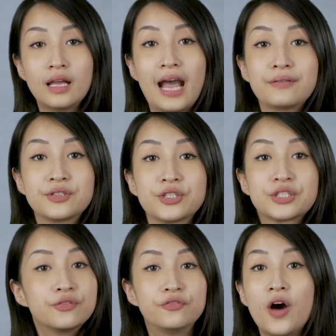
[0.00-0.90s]
I've
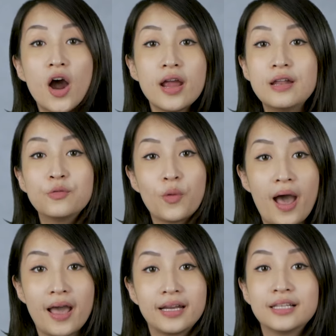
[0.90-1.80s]
searched far and
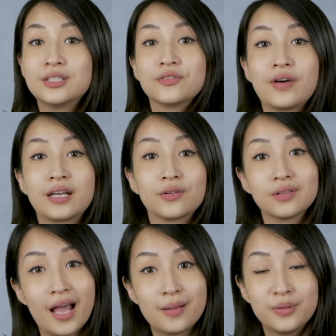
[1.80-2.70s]
wide to find a
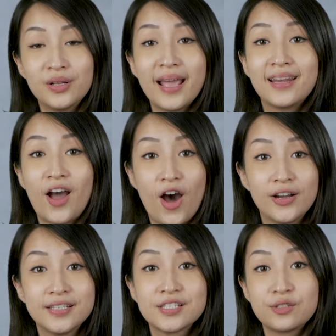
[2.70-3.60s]
reliable and
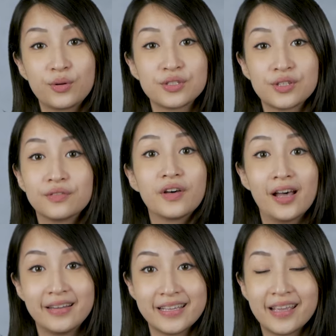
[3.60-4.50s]
honest source of
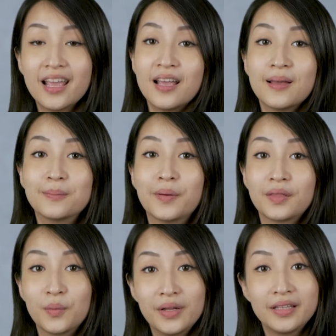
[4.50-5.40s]
honey, but
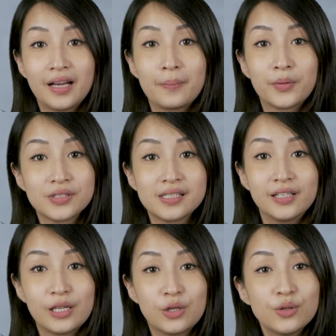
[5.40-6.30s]
the one that I
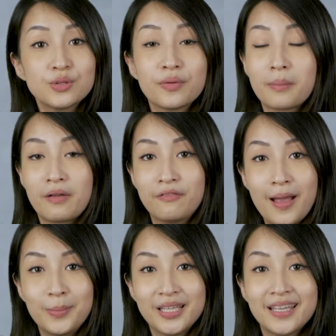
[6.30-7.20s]
personally use with my
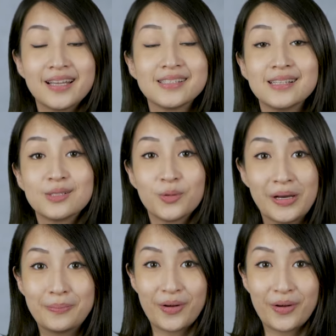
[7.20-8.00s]
family is this one